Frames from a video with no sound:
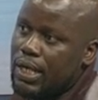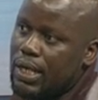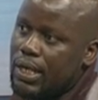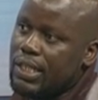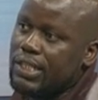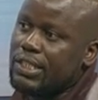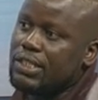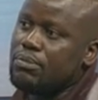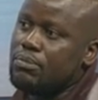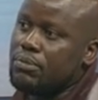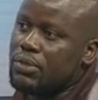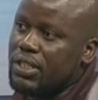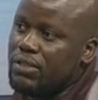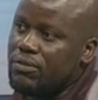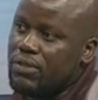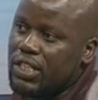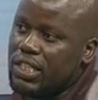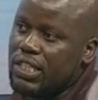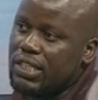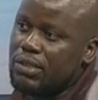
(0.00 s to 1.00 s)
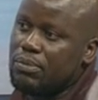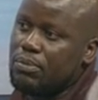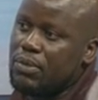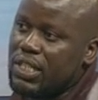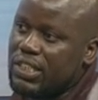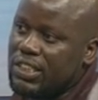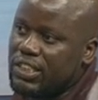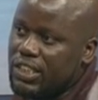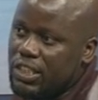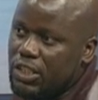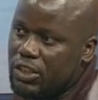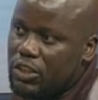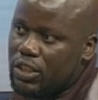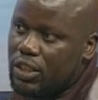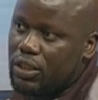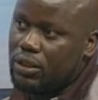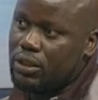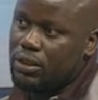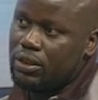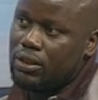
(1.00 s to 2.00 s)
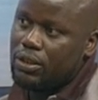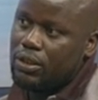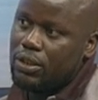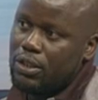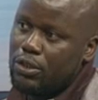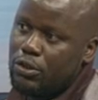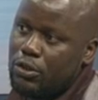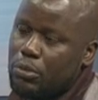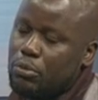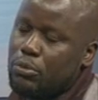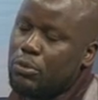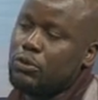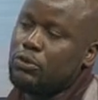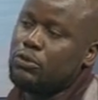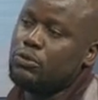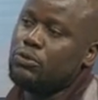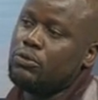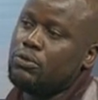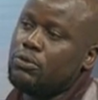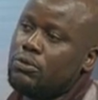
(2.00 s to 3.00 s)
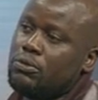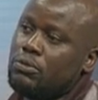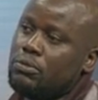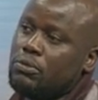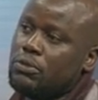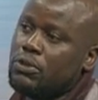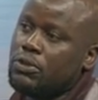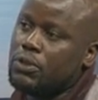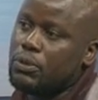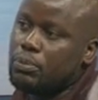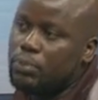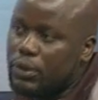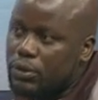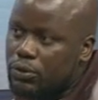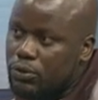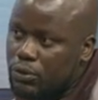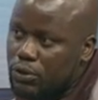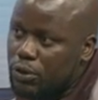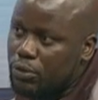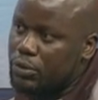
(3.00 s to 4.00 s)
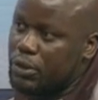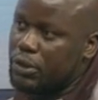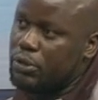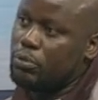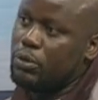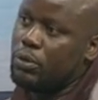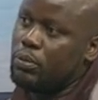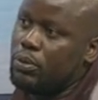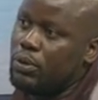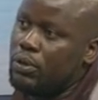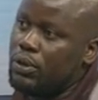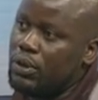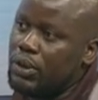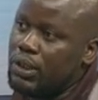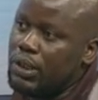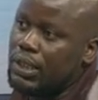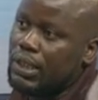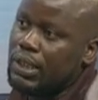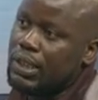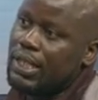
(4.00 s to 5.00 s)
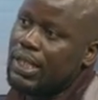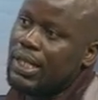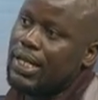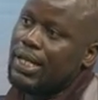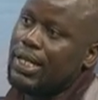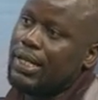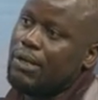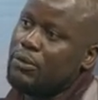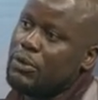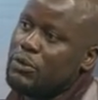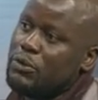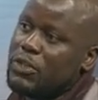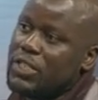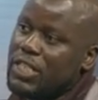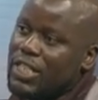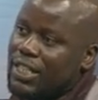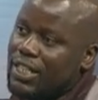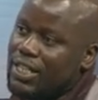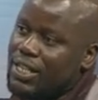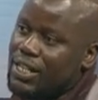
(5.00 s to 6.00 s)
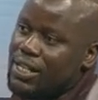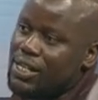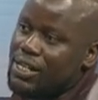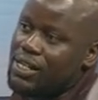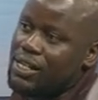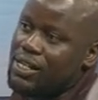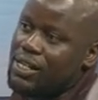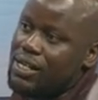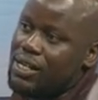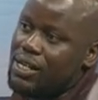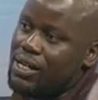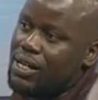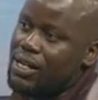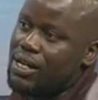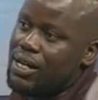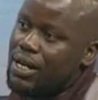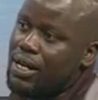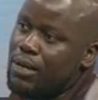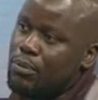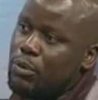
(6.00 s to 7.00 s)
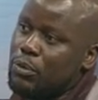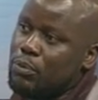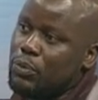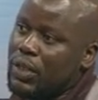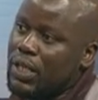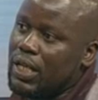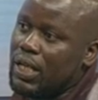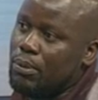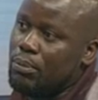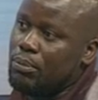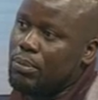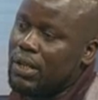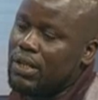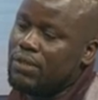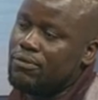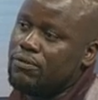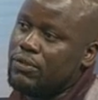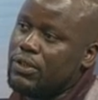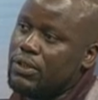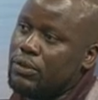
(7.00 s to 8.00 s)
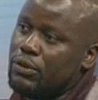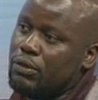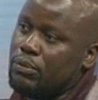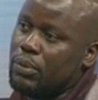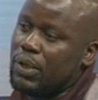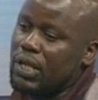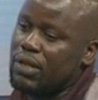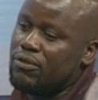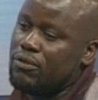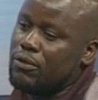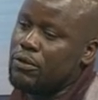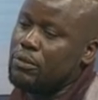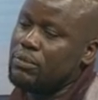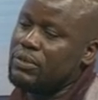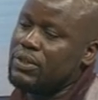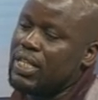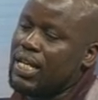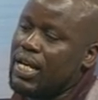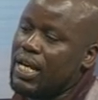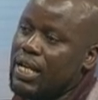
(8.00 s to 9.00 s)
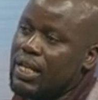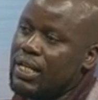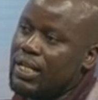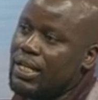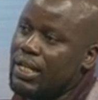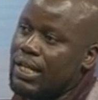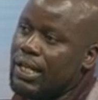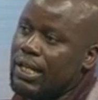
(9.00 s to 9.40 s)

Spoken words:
It's given its mass nature, you're able to speak to so many people. When you take popular platforms like